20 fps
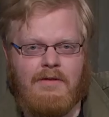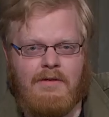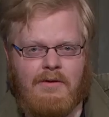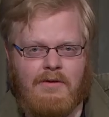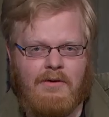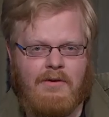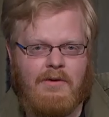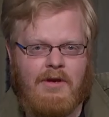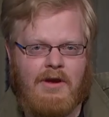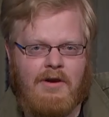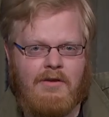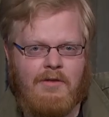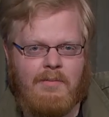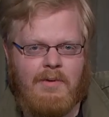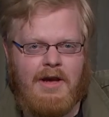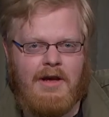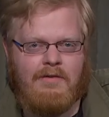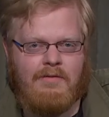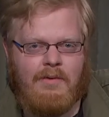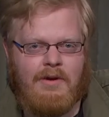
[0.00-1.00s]
of the crew here at the
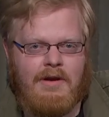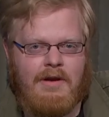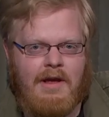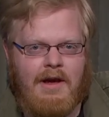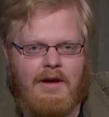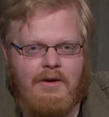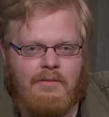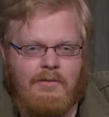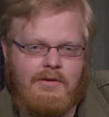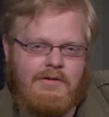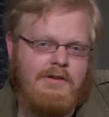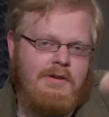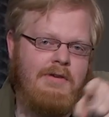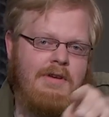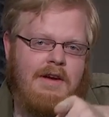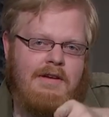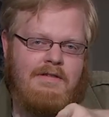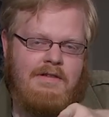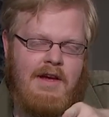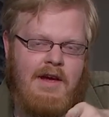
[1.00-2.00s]
Patch Rundown, we'll see you
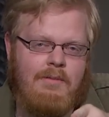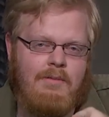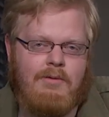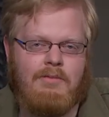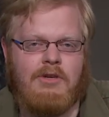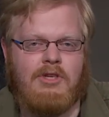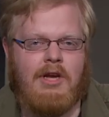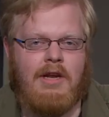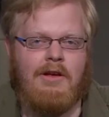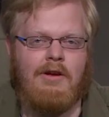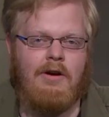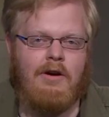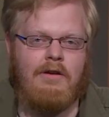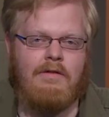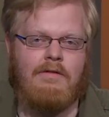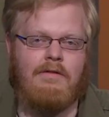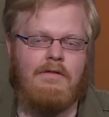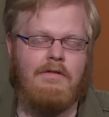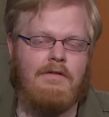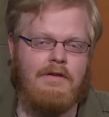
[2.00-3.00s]
next time when Machete costs